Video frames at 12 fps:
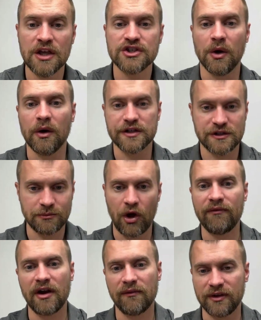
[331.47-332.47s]
So a
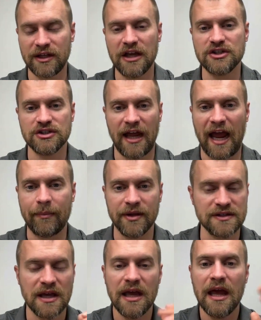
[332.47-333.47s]
small verification
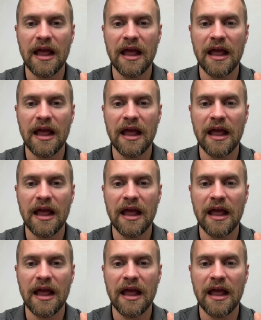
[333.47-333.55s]
happens.